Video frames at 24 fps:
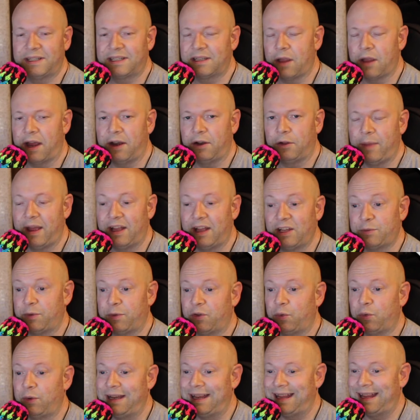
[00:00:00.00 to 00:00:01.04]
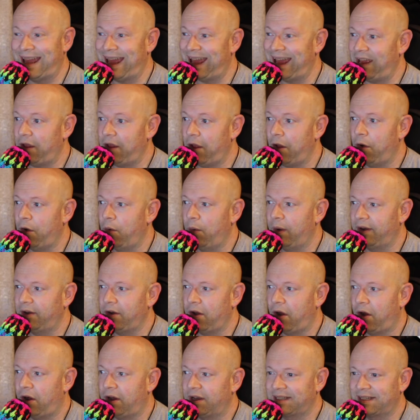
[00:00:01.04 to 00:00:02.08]
title match between KO and
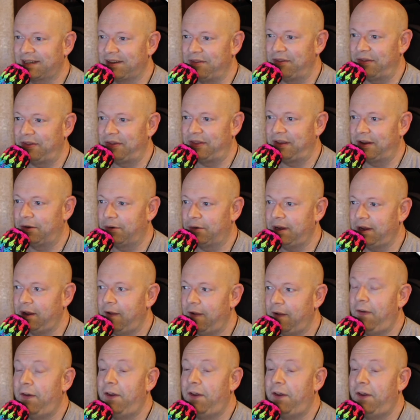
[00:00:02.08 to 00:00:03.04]
Austin Theory.